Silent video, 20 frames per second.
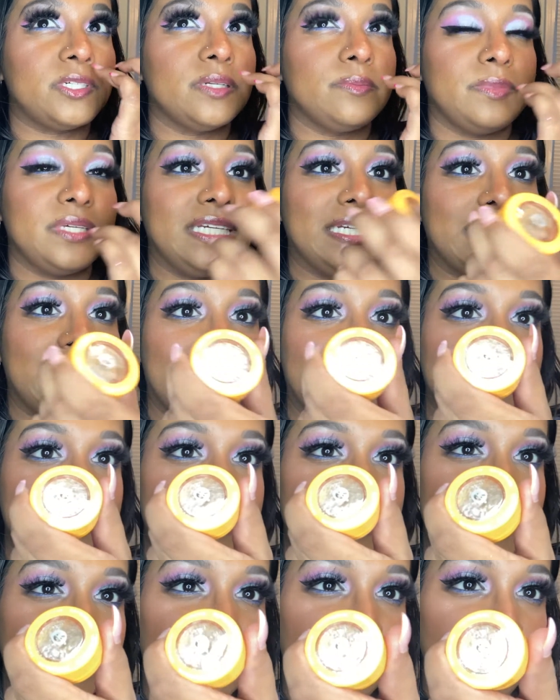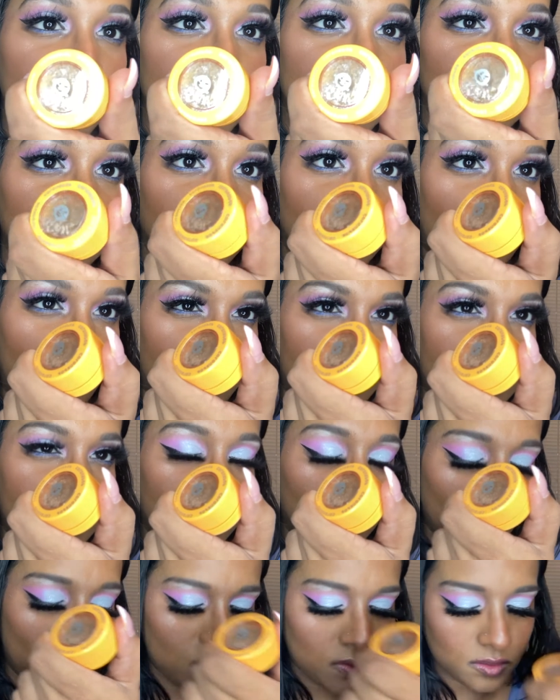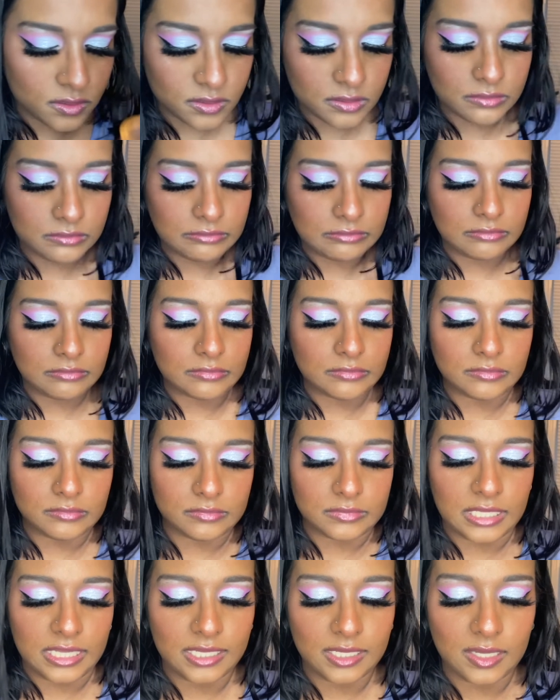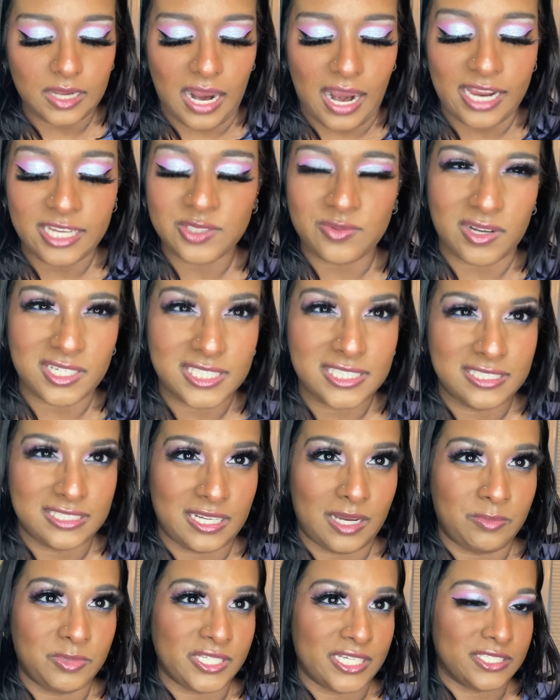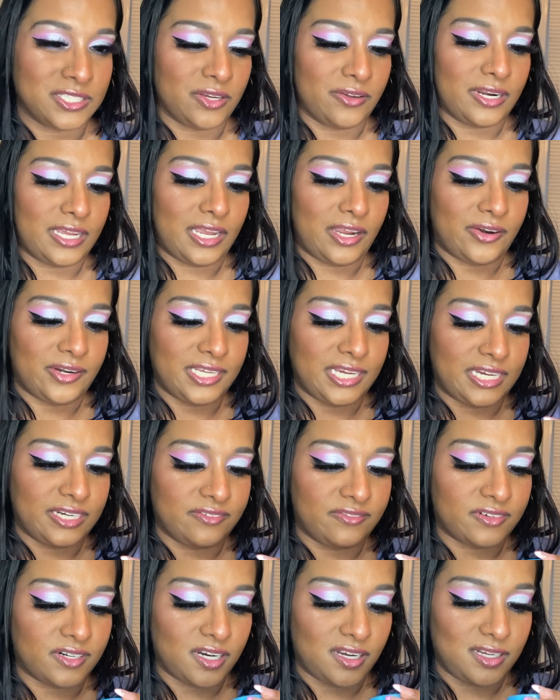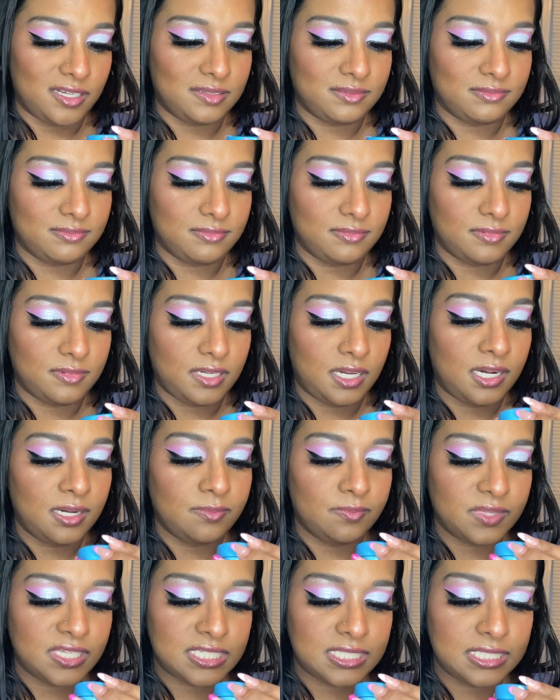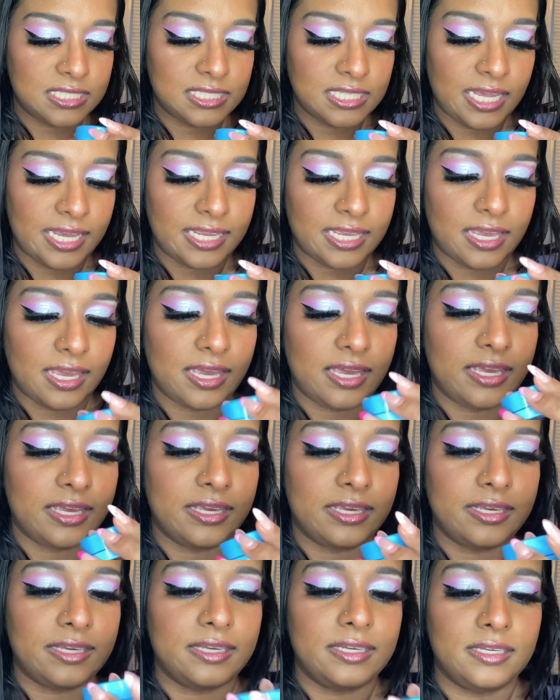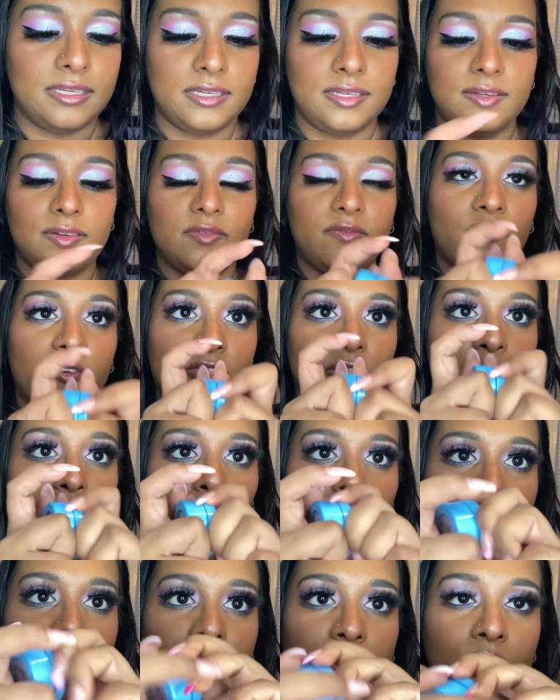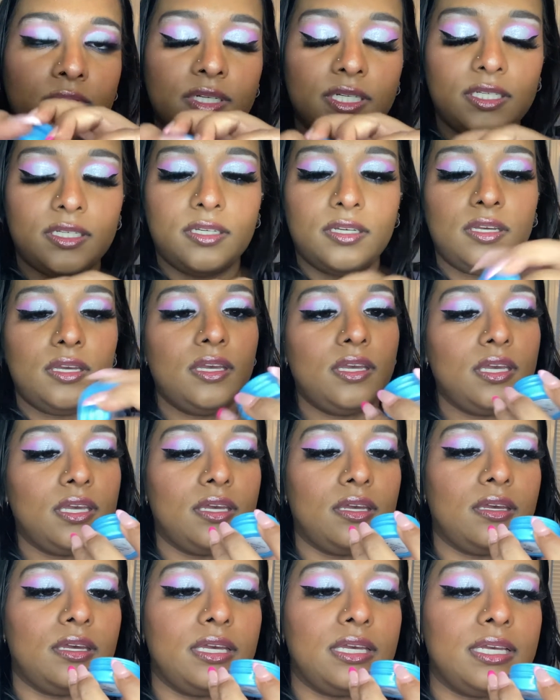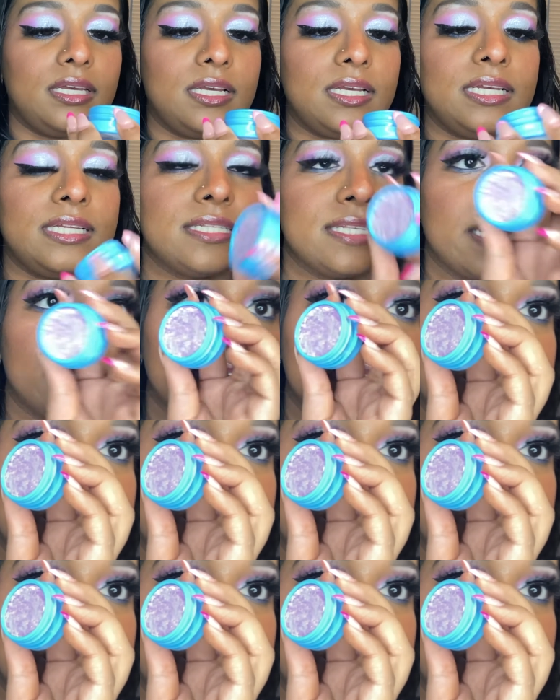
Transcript: it being like a silvery brownie gold. I swatched these a couple days ago and I already kind of forgot. This is like for the Koya one, it's like a